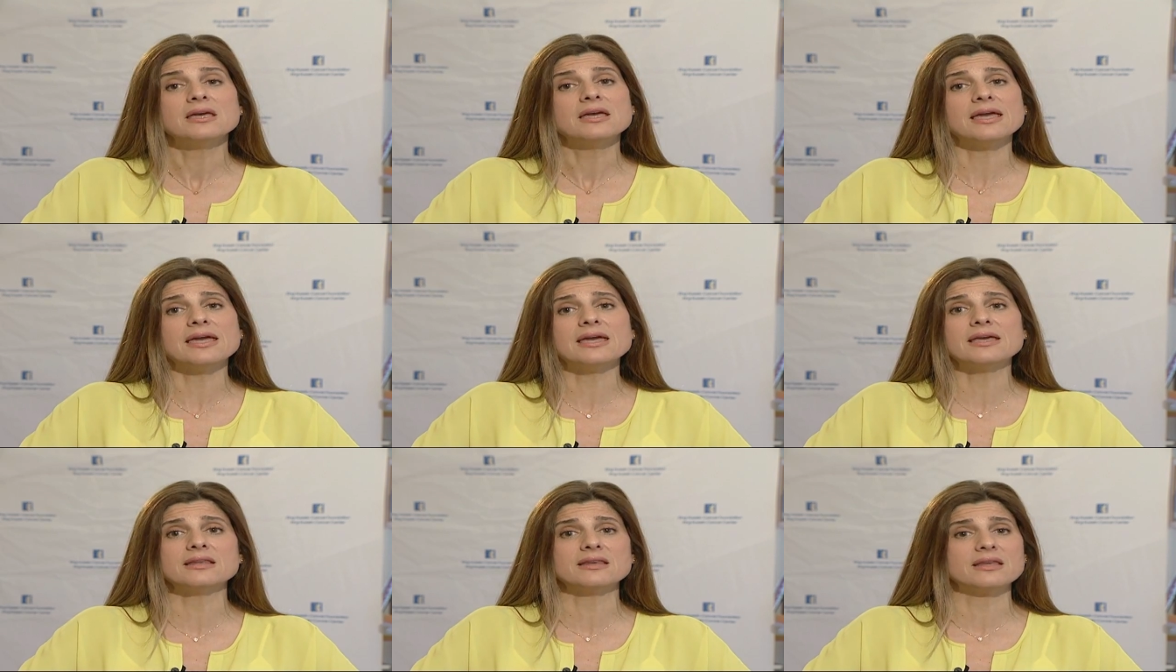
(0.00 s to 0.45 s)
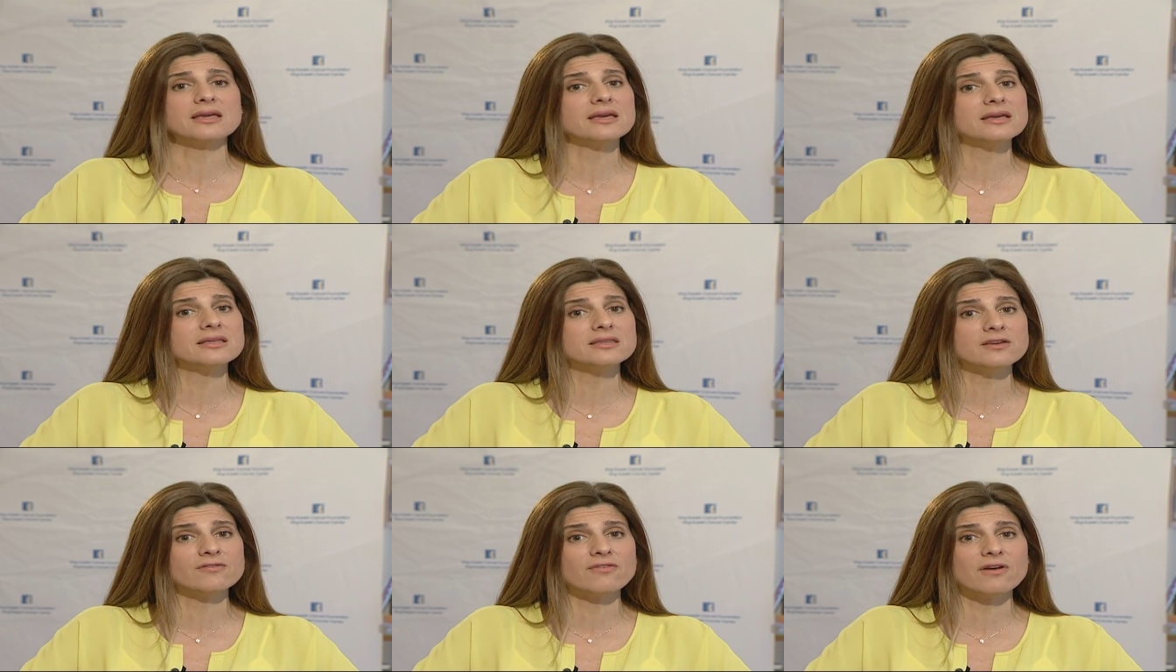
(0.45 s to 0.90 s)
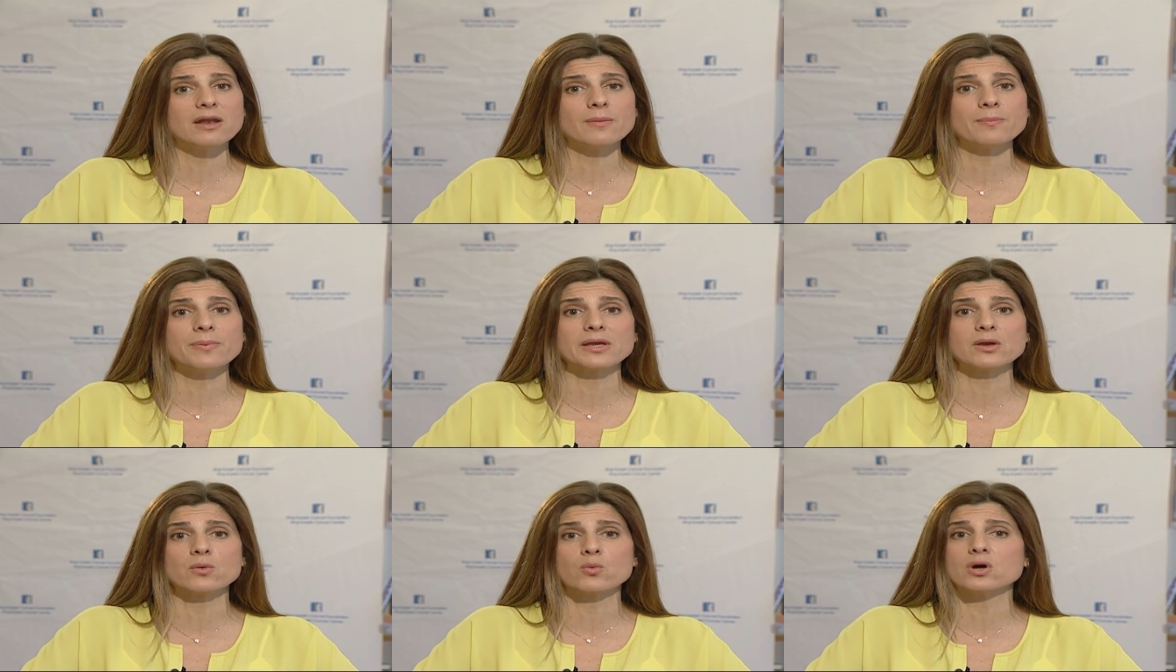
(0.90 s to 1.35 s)
in a
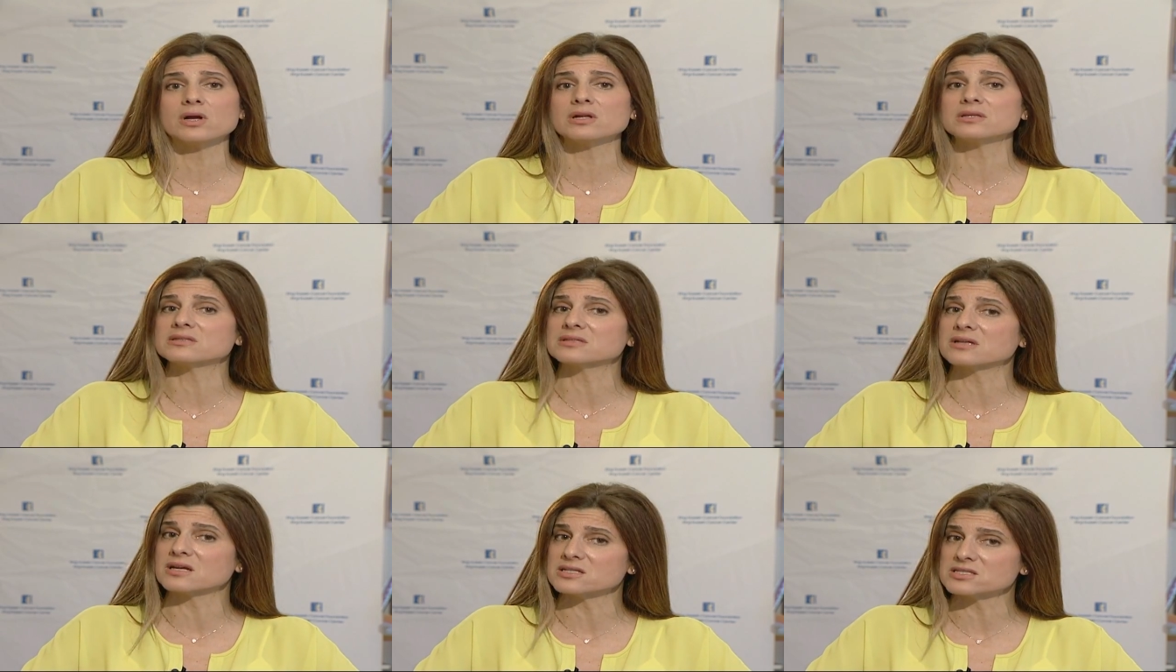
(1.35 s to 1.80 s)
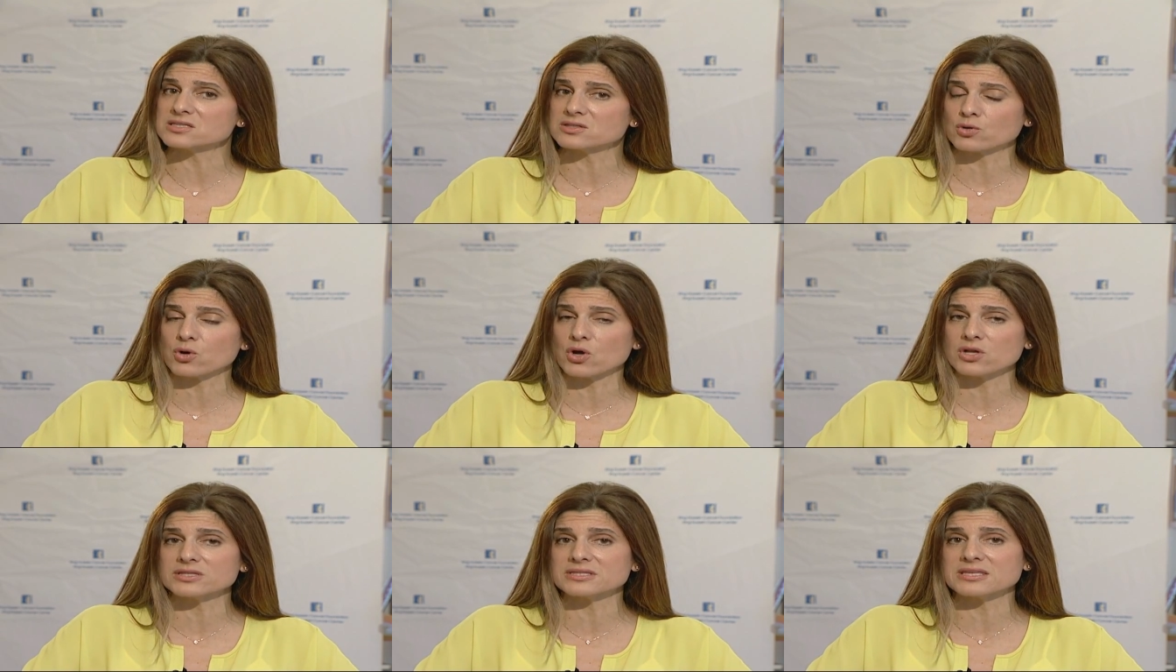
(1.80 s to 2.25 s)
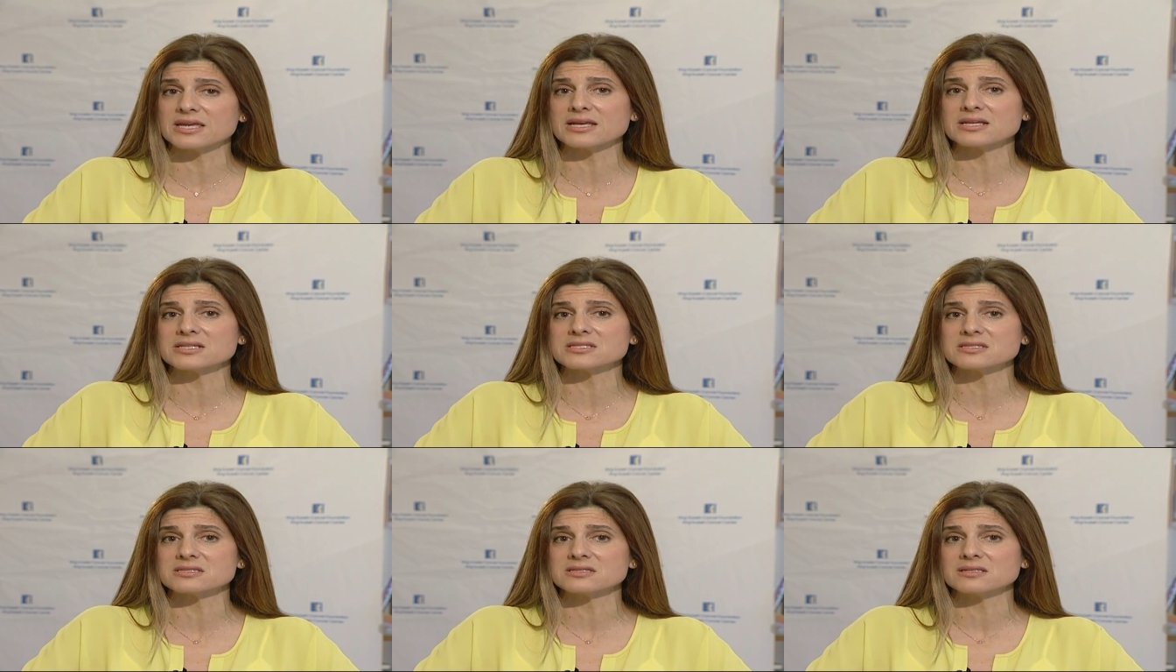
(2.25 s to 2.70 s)
developing world
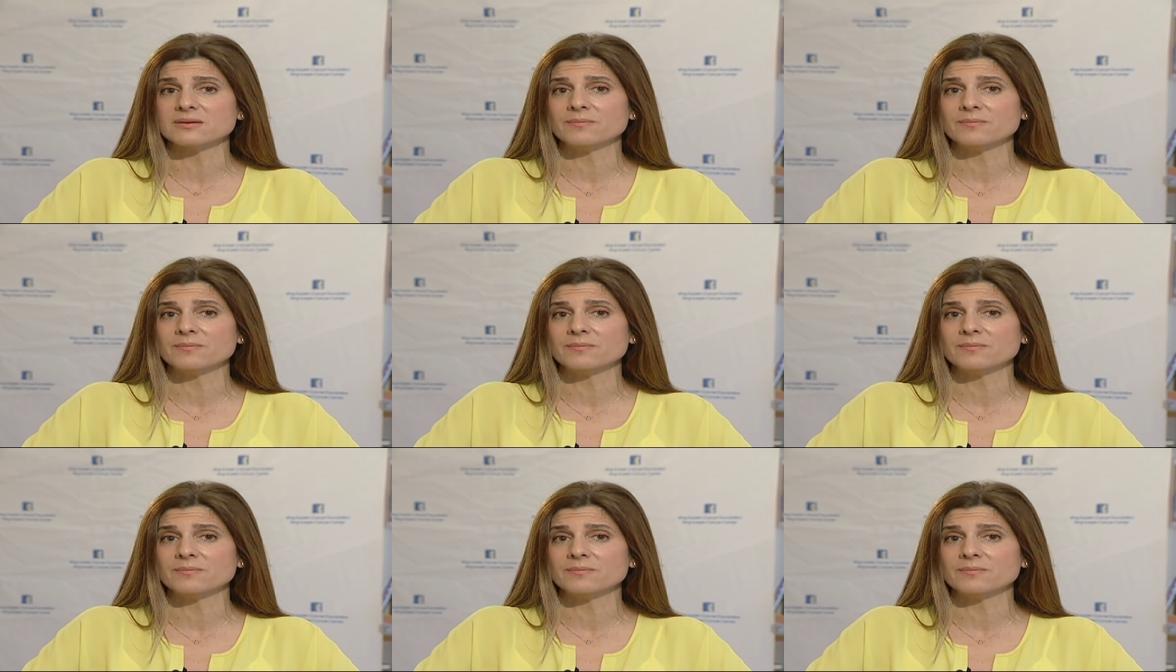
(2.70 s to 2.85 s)
context,